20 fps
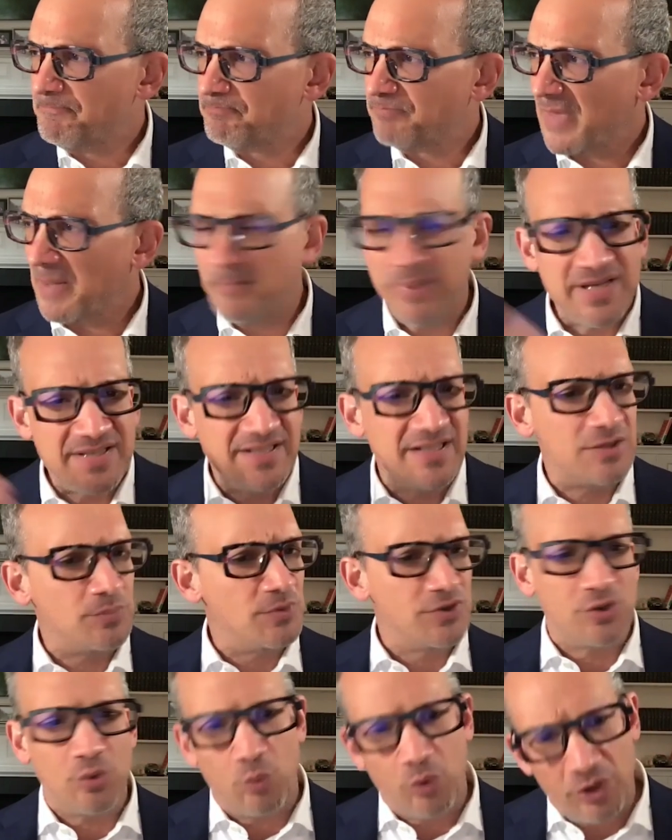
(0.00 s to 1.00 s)
And business
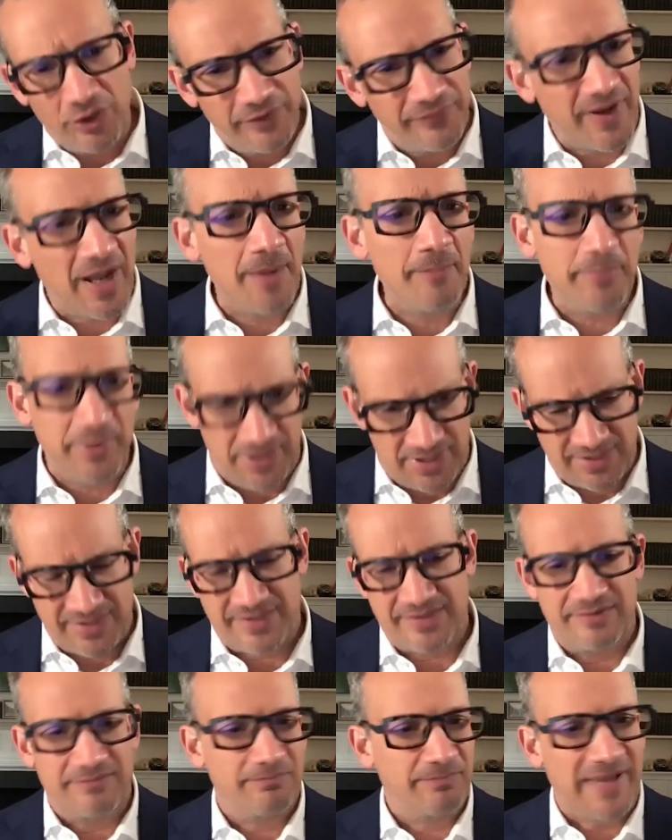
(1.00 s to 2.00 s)
was the world of
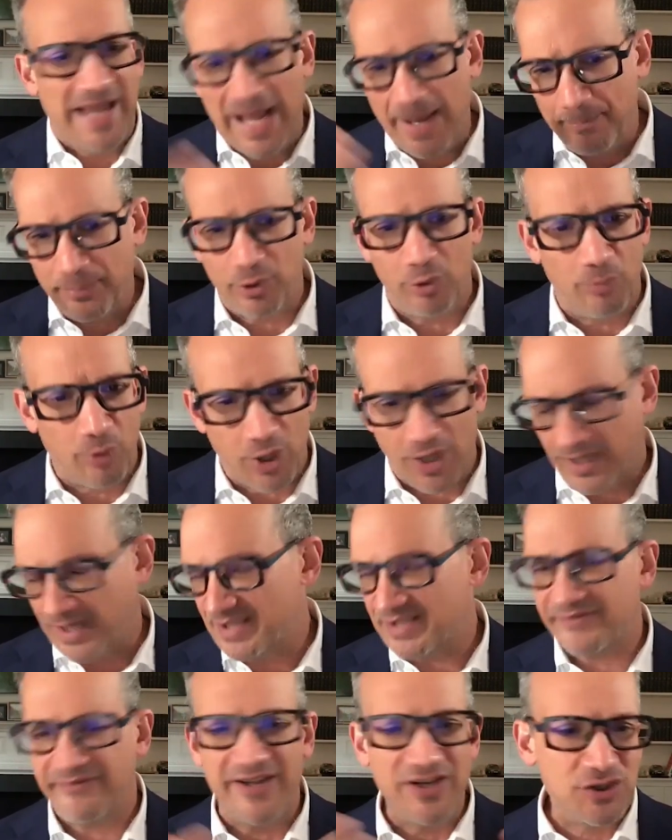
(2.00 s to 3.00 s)
companies, capital
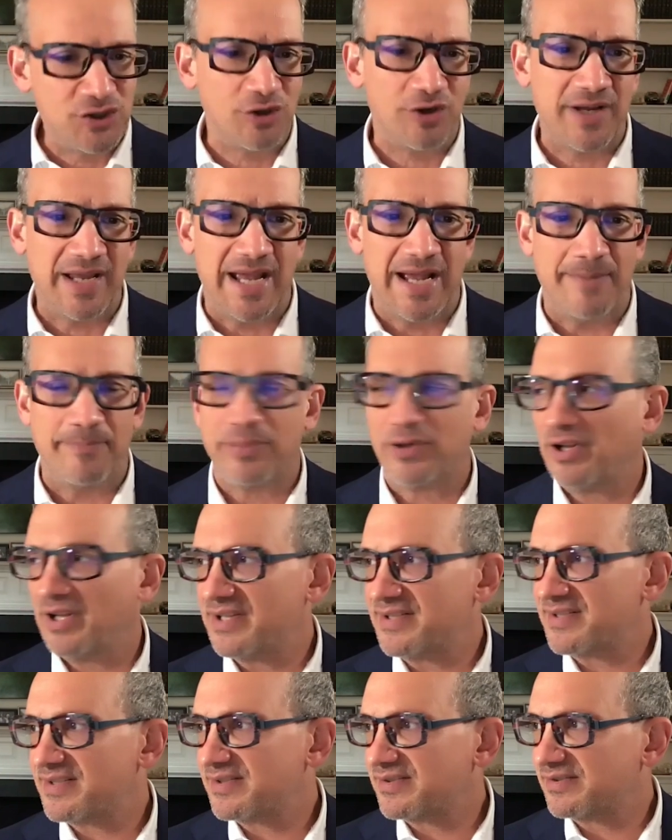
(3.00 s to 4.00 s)
markets, venture
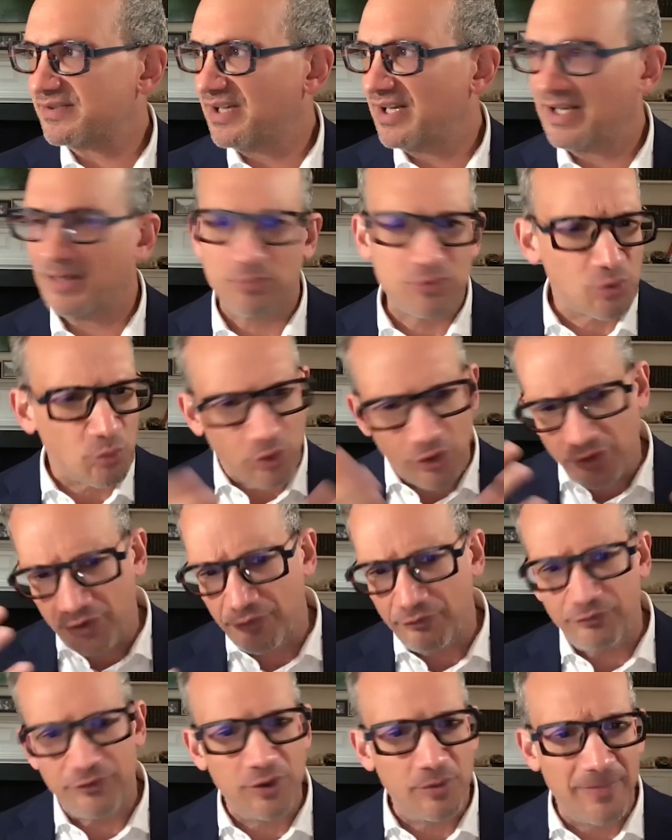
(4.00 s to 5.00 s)
capitalists. It was a world
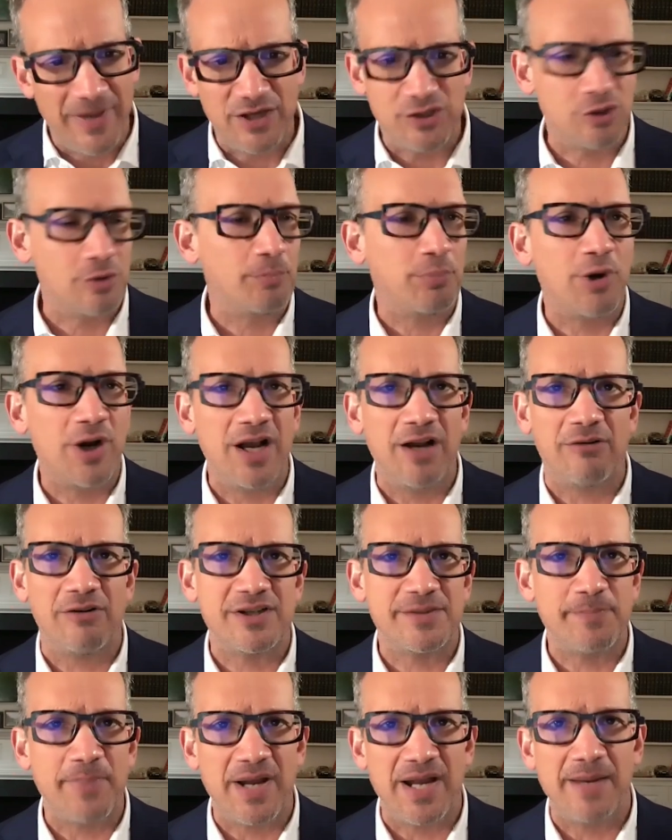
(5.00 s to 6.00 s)
of you measure
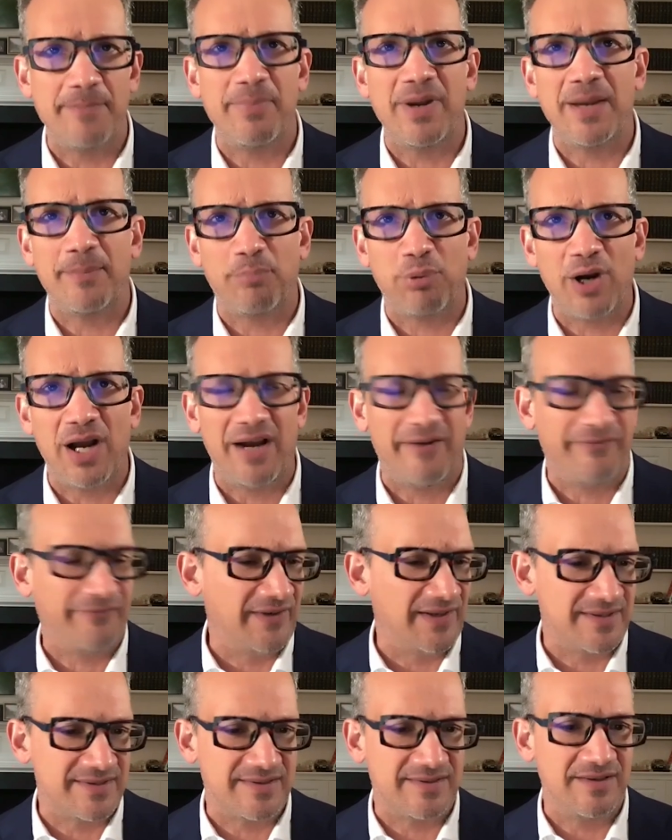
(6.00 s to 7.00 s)
progress by
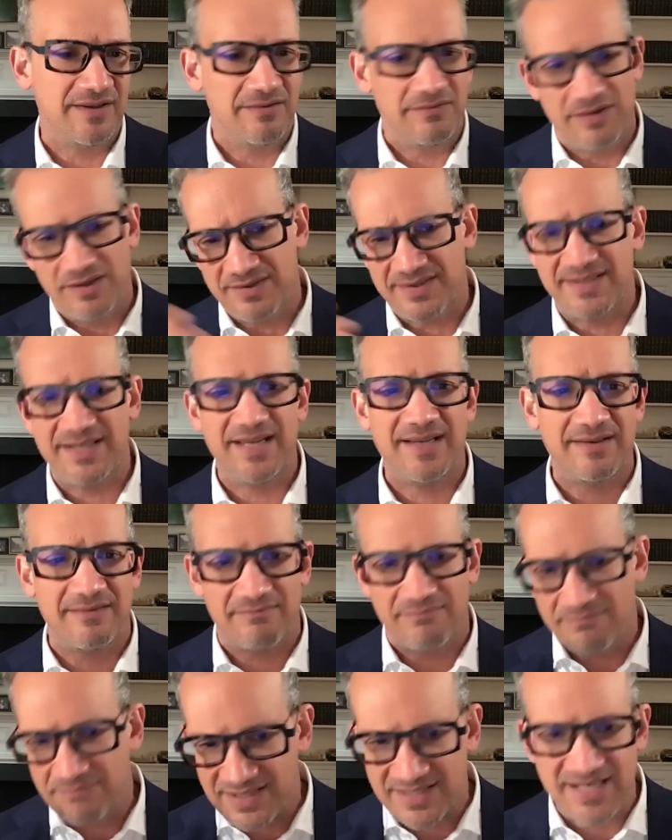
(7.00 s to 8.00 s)
profits. You seek
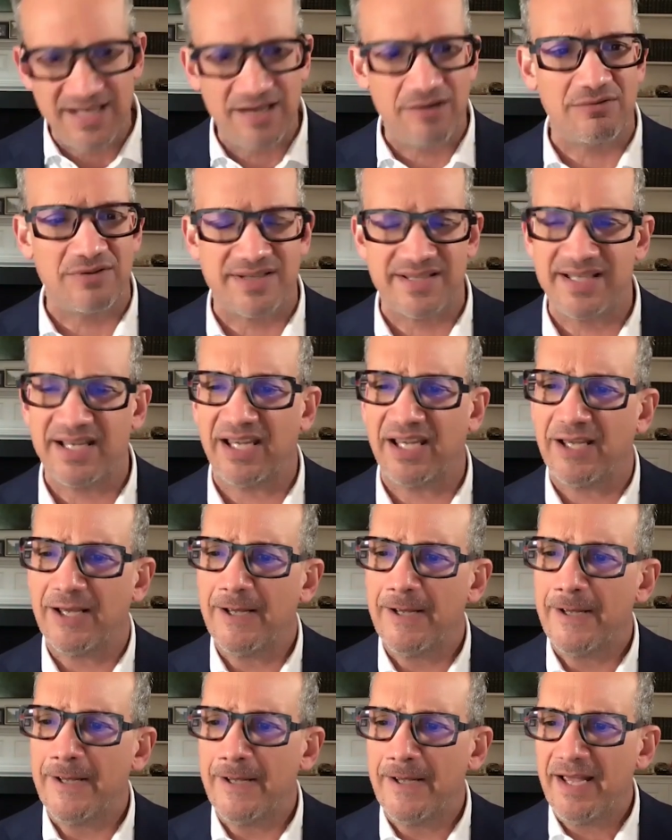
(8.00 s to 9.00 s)
secrecy.
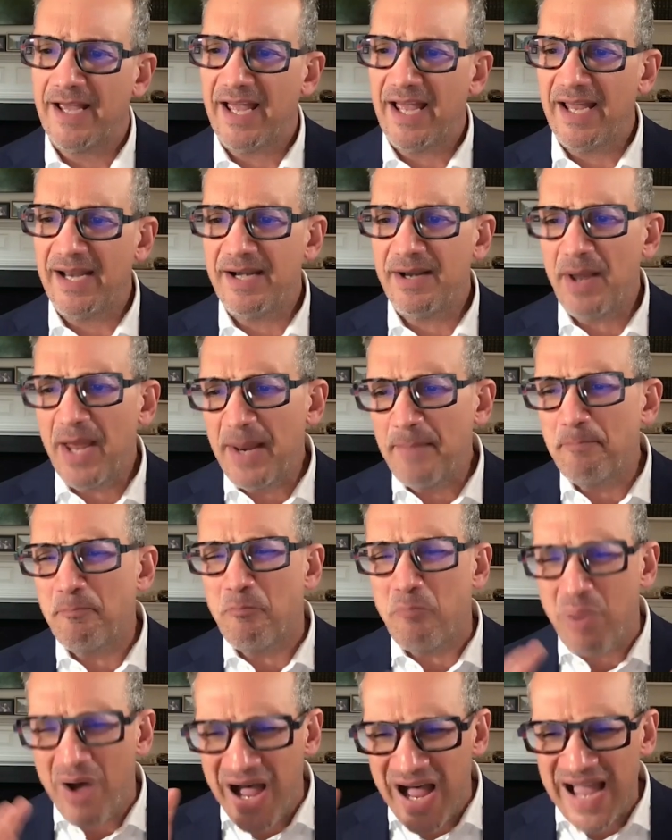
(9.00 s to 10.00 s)

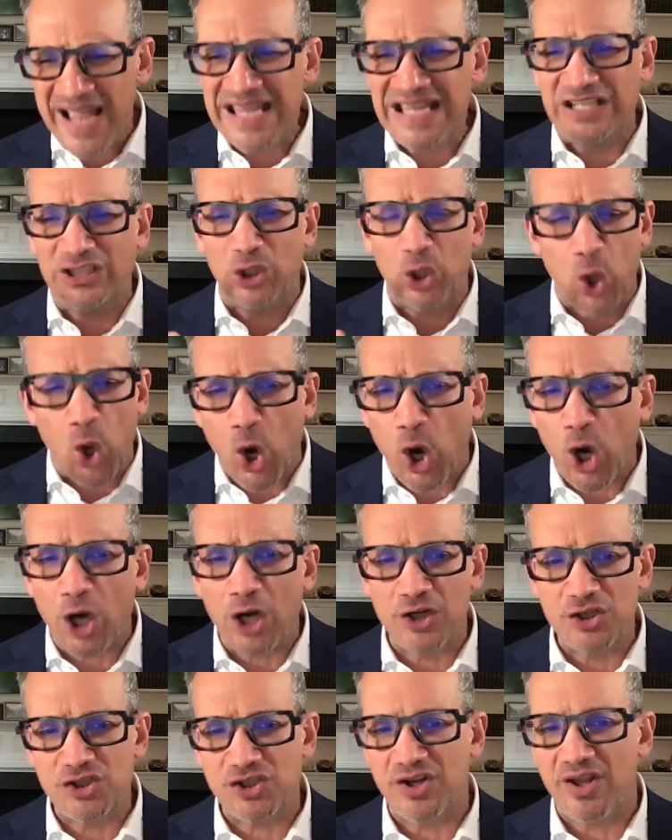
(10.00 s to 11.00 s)
And by and
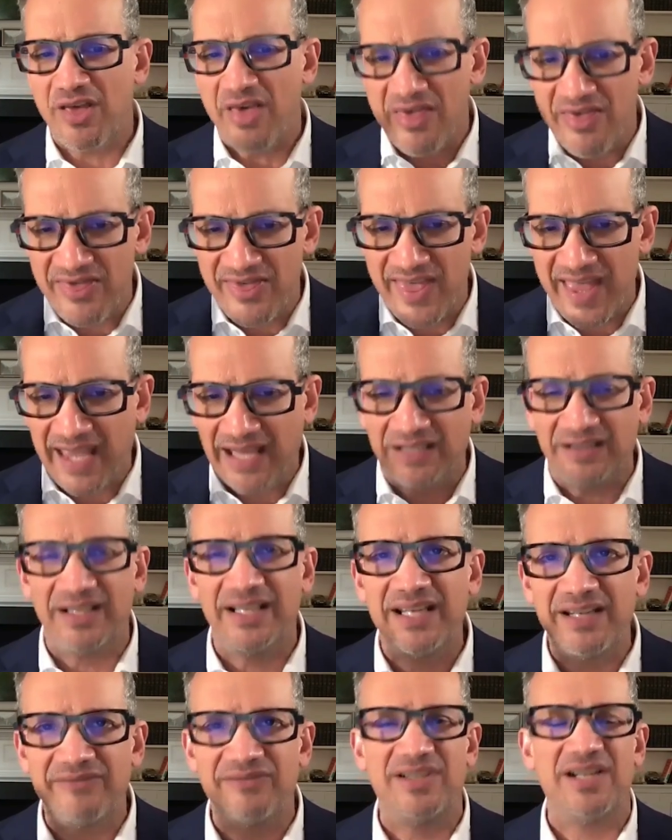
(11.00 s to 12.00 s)
large, they
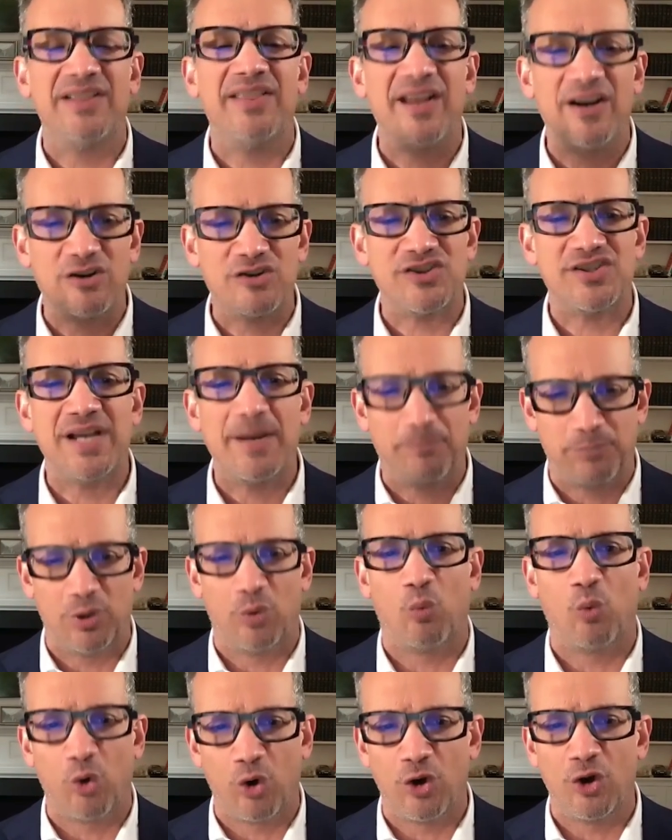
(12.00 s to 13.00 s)
lived in their
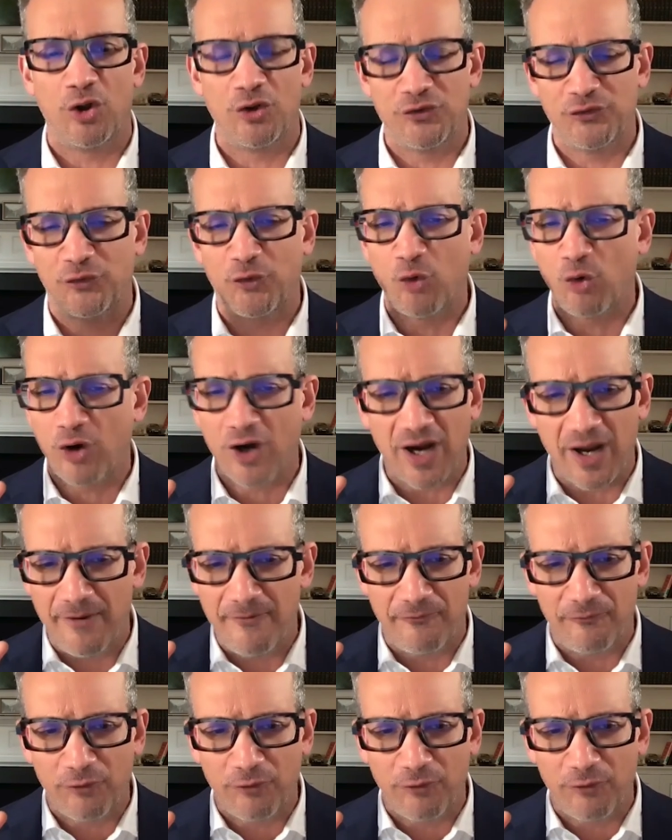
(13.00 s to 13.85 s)
separate worlds for